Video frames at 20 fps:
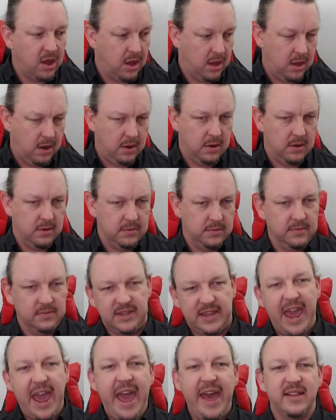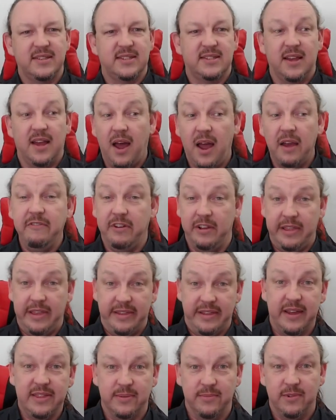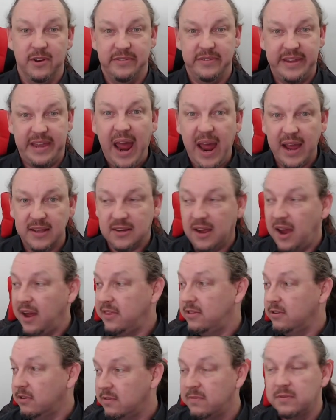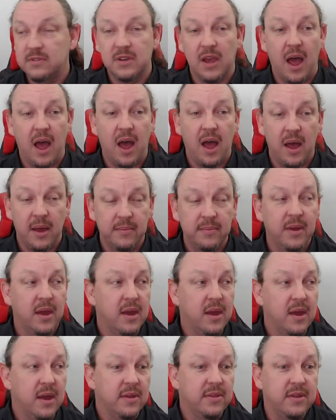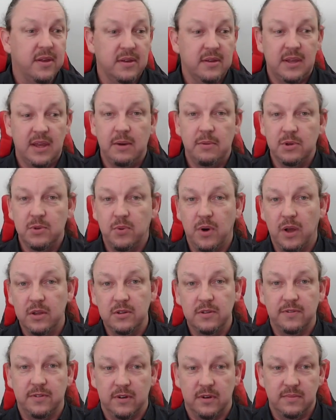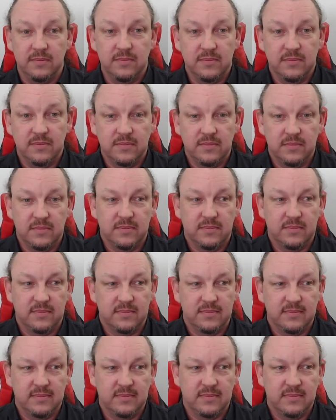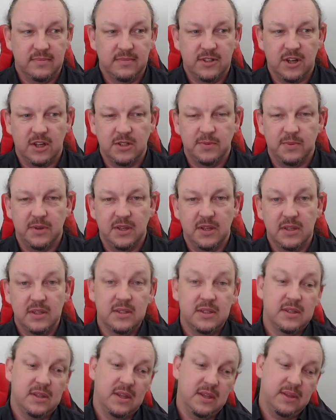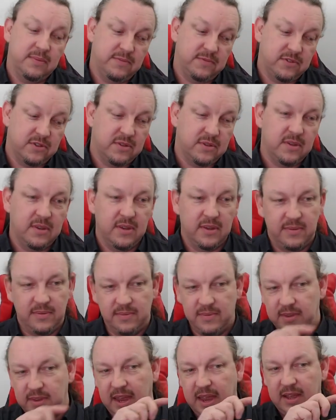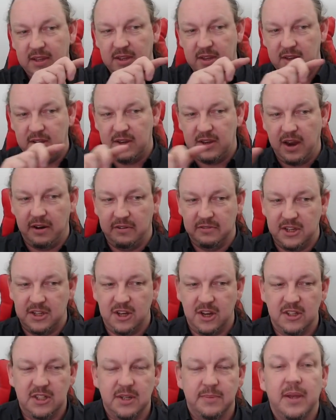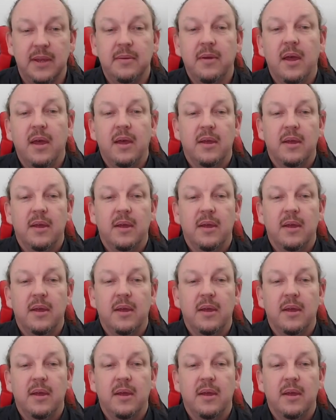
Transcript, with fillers: Oh, Cats. I really liked the movie Cats. I thought uh, um, that it was wonderful. Judgment. Yeah, you're currently judging me.